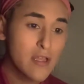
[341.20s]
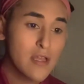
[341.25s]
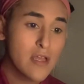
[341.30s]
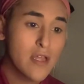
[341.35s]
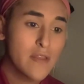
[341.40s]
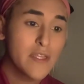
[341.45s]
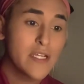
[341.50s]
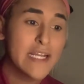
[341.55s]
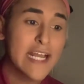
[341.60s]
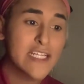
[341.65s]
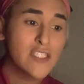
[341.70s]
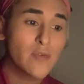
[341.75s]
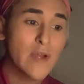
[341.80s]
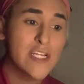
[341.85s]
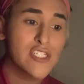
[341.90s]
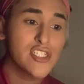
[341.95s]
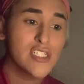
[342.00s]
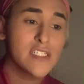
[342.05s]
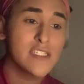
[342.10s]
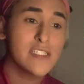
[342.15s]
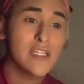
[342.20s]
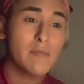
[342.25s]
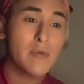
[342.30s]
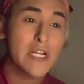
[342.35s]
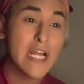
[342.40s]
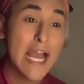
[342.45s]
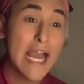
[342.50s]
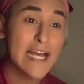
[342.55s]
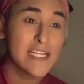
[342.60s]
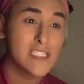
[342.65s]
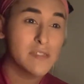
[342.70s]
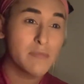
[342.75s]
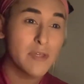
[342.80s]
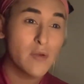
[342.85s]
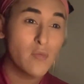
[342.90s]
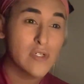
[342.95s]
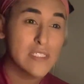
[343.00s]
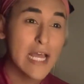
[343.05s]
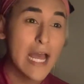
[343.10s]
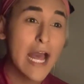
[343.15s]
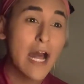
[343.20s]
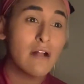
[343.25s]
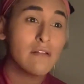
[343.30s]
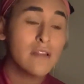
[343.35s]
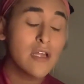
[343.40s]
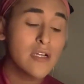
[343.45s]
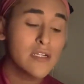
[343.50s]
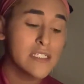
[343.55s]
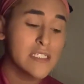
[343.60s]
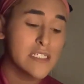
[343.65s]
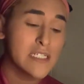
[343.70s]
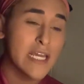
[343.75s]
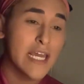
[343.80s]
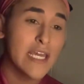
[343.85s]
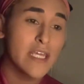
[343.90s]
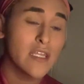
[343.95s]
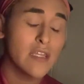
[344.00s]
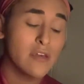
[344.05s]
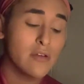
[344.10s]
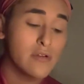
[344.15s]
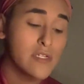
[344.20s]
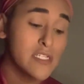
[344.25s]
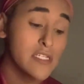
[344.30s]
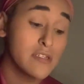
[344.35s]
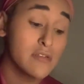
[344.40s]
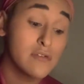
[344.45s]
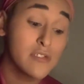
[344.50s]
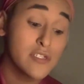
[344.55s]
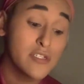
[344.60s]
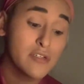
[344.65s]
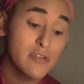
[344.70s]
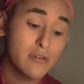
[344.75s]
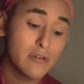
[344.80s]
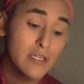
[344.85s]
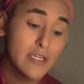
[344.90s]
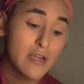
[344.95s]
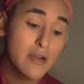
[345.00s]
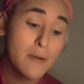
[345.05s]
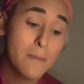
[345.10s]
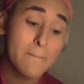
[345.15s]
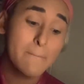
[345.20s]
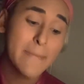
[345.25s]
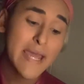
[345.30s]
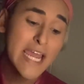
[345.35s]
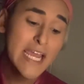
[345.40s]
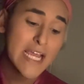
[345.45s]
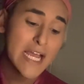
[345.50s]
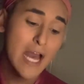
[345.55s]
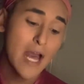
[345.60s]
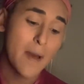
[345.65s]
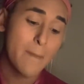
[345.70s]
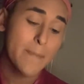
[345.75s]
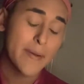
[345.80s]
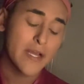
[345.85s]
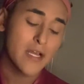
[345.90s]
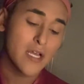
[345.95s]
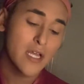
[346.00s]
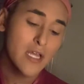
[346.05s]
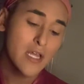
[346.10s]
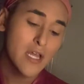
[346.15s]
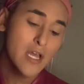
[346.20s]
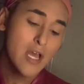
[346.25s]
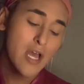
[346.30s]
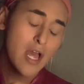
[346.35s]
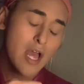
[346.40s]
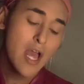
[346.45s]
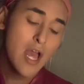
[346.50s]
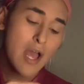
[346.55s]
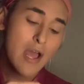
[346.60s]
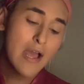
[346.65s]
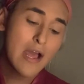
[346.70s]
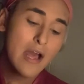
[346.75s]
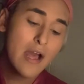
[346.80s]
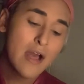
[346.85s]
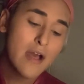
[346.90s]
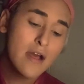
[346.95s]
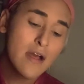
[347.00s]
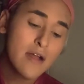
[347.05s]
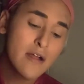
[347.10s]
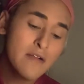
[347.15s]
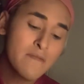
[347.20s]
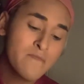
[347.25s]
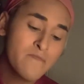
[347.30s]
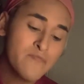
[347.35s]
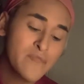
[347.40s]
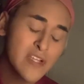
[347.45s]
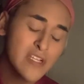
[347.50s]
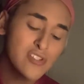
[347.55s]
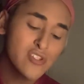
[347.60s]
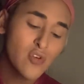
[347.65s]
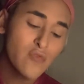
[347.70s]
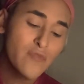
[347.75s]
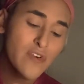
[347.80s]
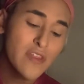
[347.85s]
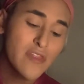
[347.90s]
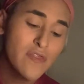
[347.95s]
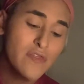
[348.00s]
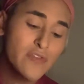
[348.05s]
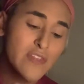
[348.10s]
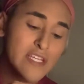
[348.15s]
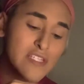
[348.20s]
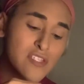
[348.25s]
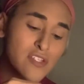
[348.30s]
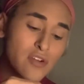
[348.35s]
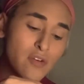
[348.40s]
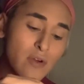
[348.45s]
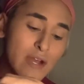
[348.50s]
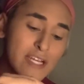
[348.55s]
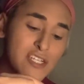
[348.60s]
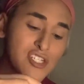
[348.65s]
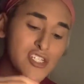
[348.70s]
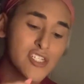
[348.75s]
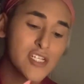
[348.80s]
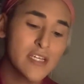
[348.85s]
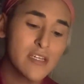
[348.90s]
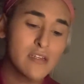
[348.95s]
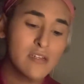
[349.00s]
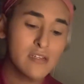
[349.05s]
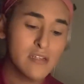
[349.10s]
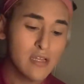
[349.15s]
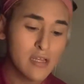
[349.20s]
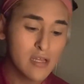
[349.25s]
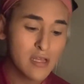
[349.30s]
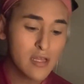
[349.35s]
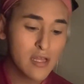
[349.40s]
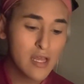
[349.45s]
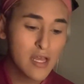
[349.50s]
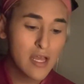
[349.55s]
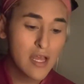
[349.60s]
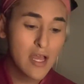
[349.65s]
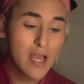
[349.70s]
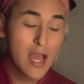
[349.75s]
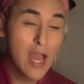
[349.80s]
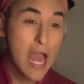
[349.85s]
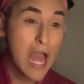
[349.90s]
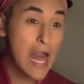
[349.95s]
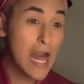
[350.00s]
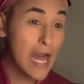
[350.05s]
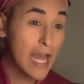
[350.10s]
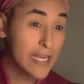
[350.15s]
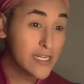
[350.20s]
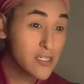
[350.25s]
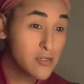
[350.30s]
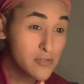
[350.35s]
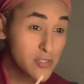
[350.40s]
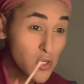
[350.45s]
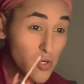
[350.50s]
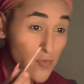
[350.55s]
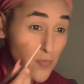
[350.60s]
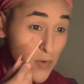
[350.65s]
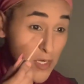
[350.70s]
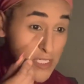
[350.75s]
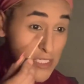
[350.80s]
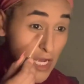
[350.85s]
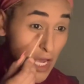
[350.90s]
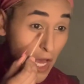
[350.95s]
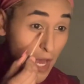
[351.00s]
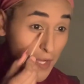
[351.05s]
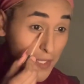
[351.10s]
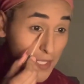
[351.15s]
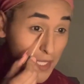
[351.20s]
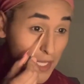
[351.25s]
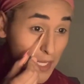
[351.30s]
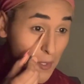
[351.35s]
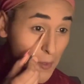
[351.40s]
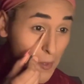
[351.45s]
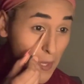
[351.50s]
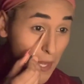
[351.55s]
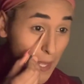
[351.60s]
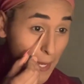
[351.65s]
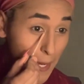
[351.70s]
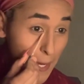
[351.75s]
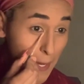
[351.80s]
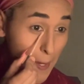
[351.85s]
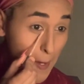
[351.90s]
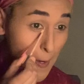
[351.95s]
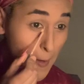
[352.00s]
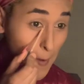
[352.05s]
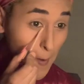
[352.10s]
the next question someone asked me was, how long does it take you to do your makeup? So for this question, I don't know if we're talking like